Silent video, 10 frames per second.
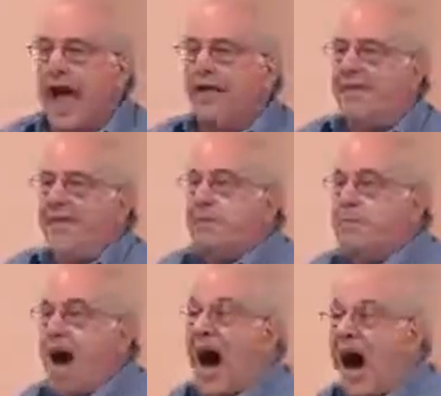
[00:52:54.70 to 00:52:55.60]
and they
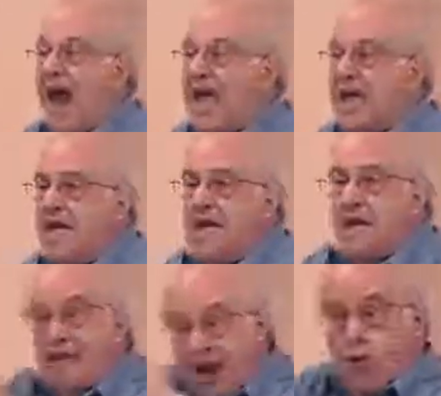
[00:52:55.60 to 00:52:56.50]
buy
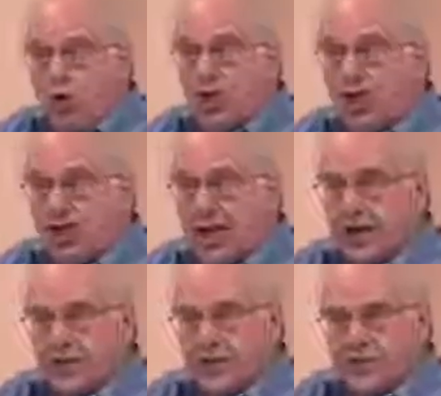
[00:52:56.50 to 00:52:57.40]
their own
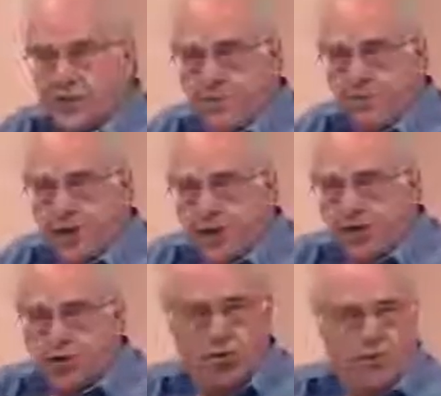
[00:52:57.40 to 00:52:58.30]
shares. It's very important.
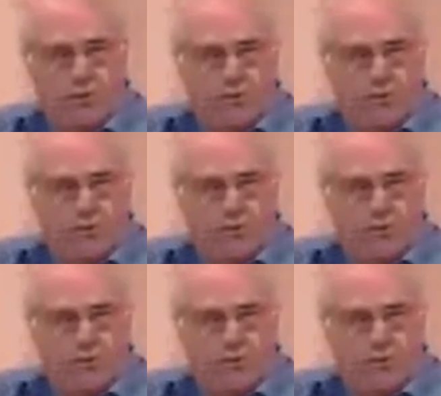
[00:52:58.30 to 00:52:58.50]
So